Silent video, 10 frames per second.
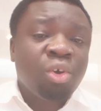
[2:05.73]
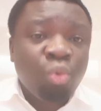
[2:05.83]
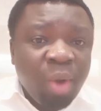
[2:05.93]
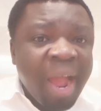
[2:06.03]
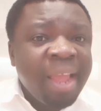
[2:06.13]

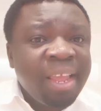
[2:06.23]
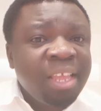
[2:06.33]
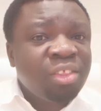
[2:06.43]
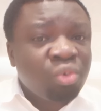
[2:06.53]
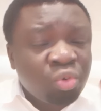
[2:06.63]
Why
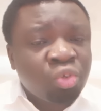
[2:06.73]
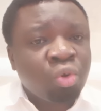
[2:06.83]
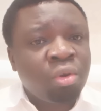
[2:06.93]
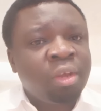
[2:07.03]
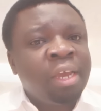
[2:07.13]
is
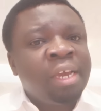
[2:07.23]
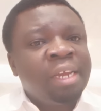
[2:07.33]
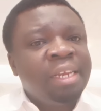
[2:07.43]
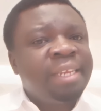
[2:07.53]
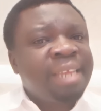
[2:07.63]
Ruto
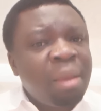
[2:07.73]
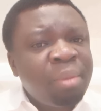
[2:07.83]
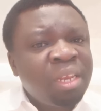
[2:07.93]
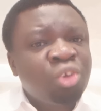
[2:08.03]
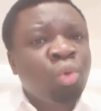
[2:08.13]

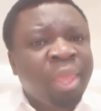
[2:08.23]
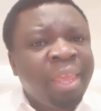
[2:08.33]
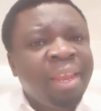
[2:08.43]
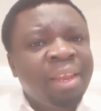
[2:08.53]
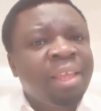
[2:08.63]
determined to
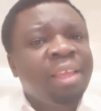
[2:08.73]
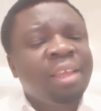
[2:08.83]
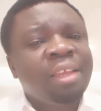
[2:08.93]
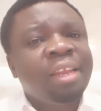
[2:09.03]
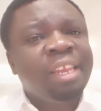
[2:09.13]
kill
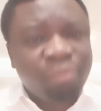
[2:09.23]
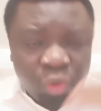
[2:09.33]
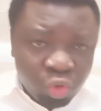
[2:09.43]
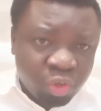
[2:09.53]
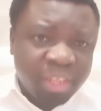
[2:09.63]

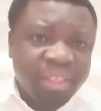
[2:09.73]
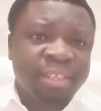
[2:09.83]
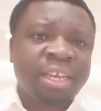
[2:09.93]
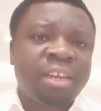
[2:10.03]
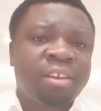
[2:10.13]
devolution in this
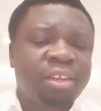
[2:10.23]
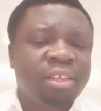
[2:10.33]
country?